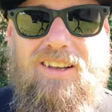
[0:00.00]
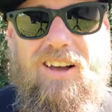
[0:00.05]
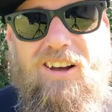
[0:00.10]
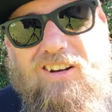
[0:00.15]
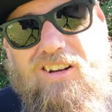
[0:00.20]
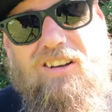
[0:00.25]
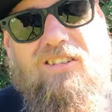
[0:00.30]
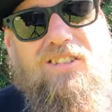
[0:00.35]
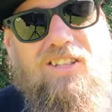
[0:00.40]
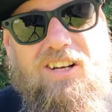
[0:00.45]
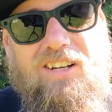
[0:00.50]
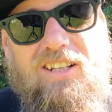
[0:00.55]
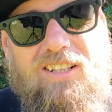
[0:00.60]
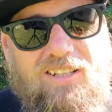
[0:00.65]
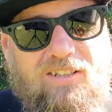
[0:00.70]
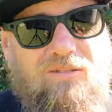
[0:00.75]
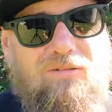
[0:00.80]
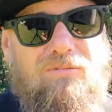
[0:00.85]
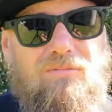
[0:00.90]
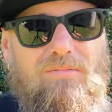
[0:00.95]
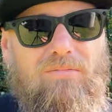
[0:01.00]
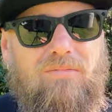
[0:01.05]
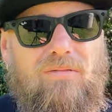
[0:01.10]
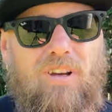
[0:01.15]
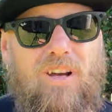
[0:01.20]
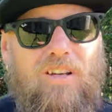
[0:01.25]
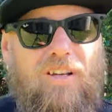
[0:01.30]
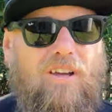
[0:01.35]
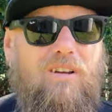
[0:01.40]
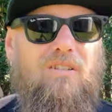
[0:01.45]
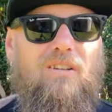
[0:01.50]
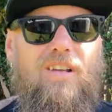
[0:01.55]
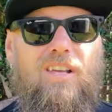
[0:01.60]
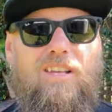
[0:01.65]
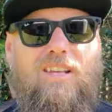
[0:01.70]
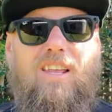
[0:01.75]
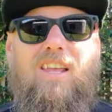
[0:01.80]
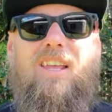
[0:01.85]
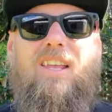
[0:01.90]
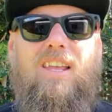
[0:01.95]
I know it's only a little. I know
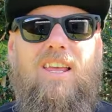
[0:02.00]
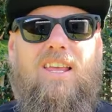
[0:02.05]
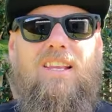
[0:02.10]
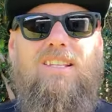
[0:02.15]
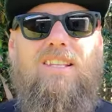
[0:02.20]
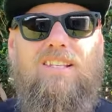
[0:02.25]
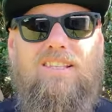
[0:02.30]
it